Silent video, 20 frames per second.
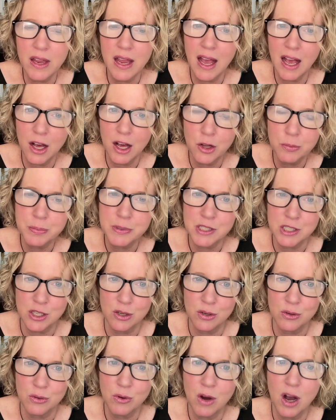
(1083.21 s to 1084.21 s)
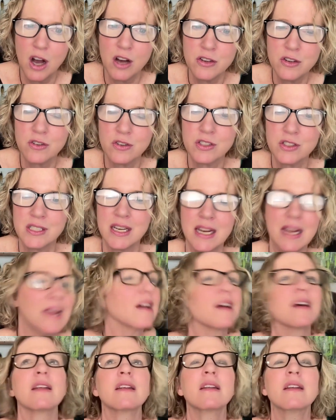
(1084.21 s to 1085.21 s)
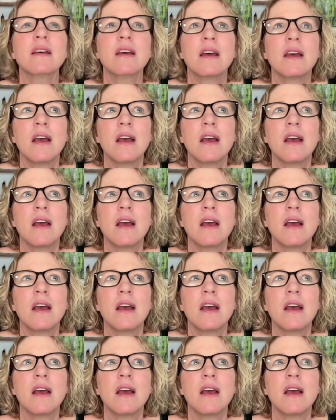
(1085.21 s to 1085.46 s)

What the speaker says: helps you understand